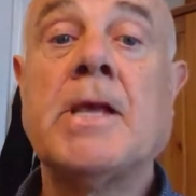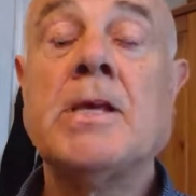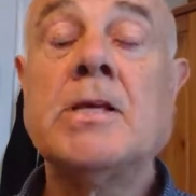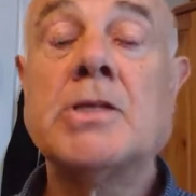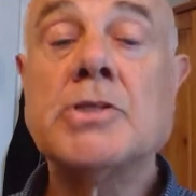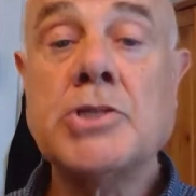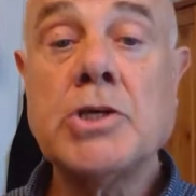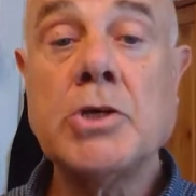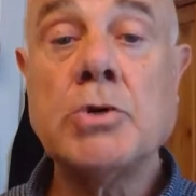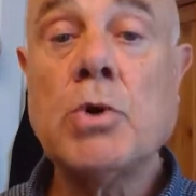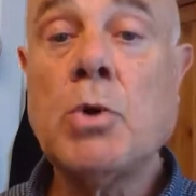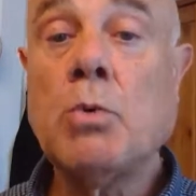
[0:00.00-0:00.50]

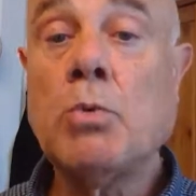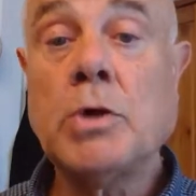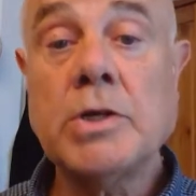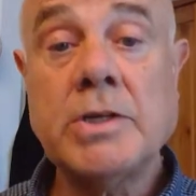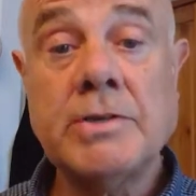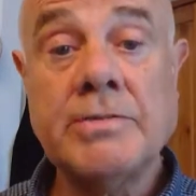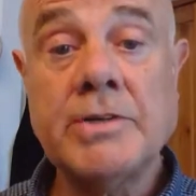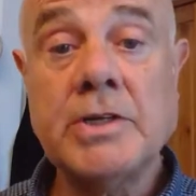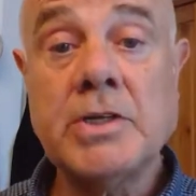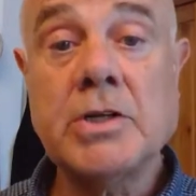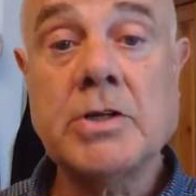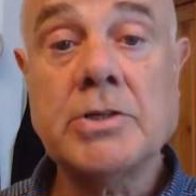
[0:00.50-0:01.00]
So what
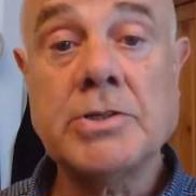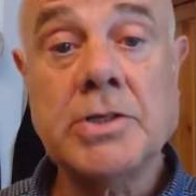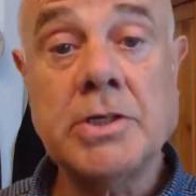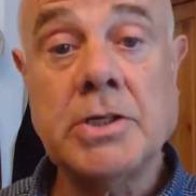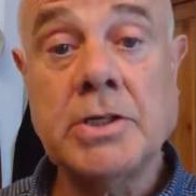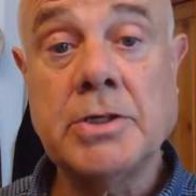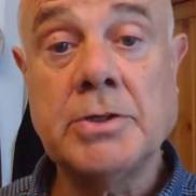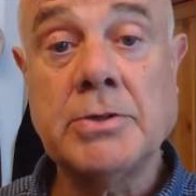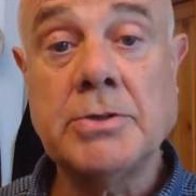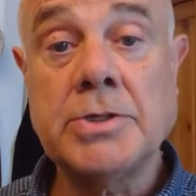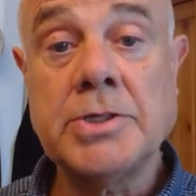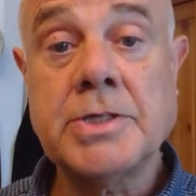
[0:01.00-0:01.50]
have you got to
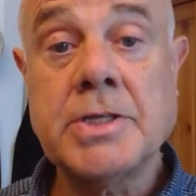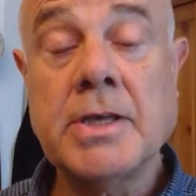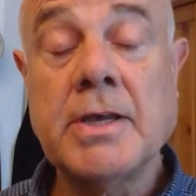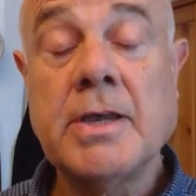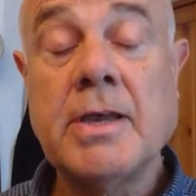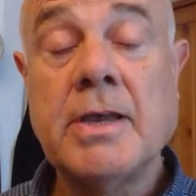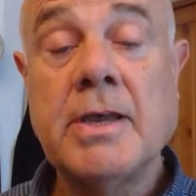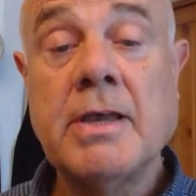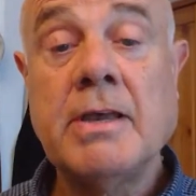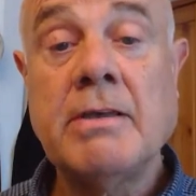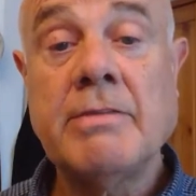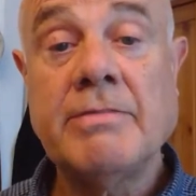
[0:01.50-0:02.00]
lose?
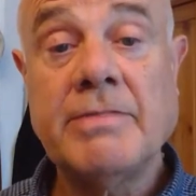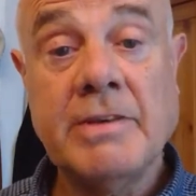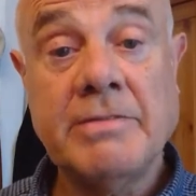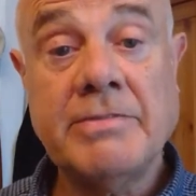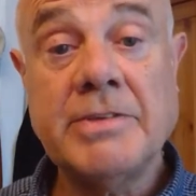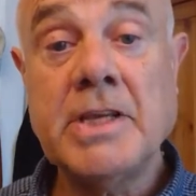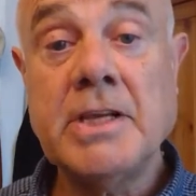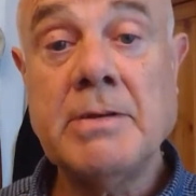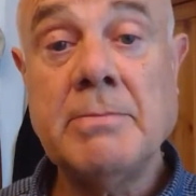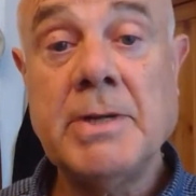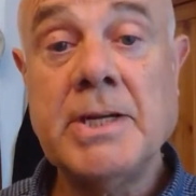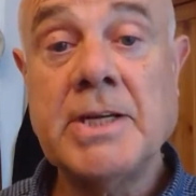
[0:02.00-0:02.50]

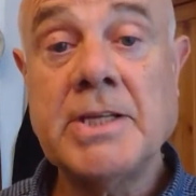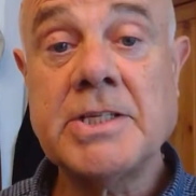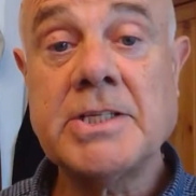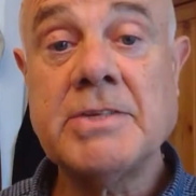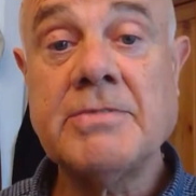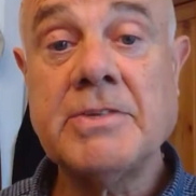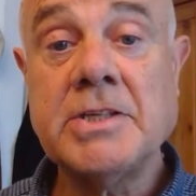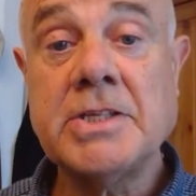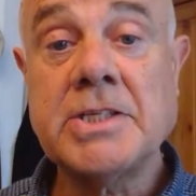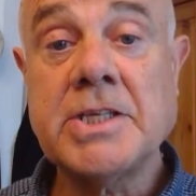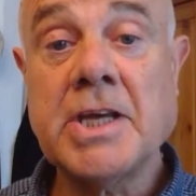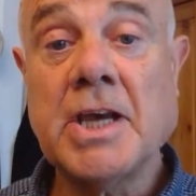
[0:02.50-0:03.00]
15 minutes
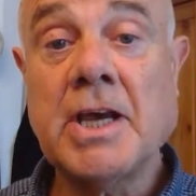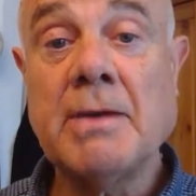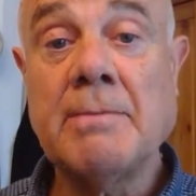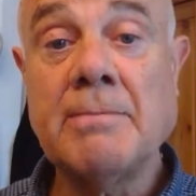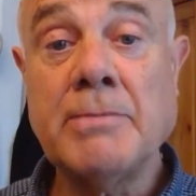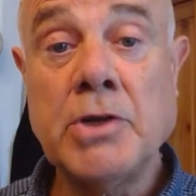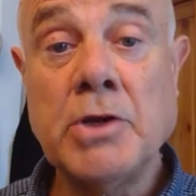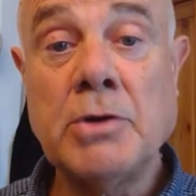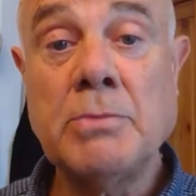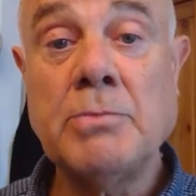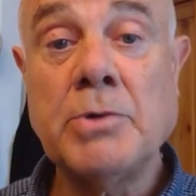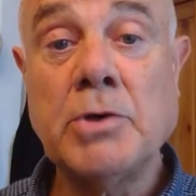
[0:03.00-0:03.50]
of your time,
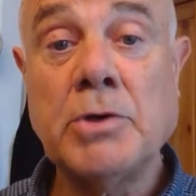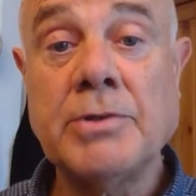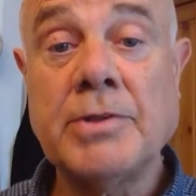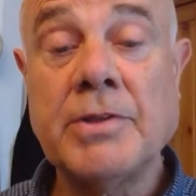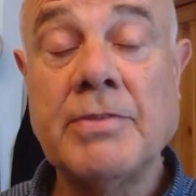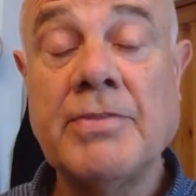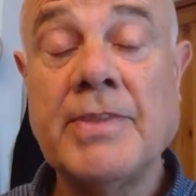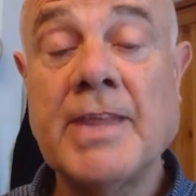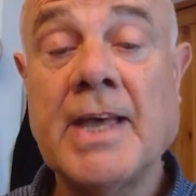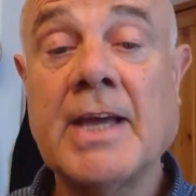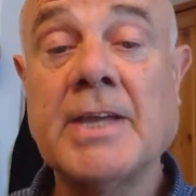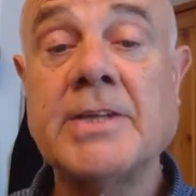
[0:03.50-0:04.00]
no more
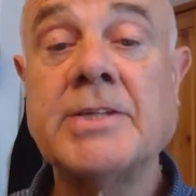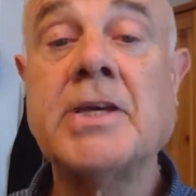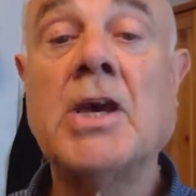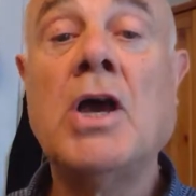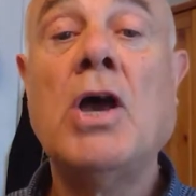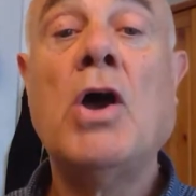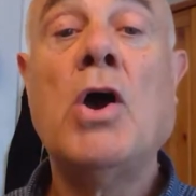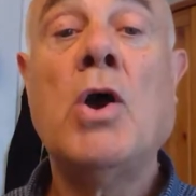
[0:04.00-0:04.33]
than that.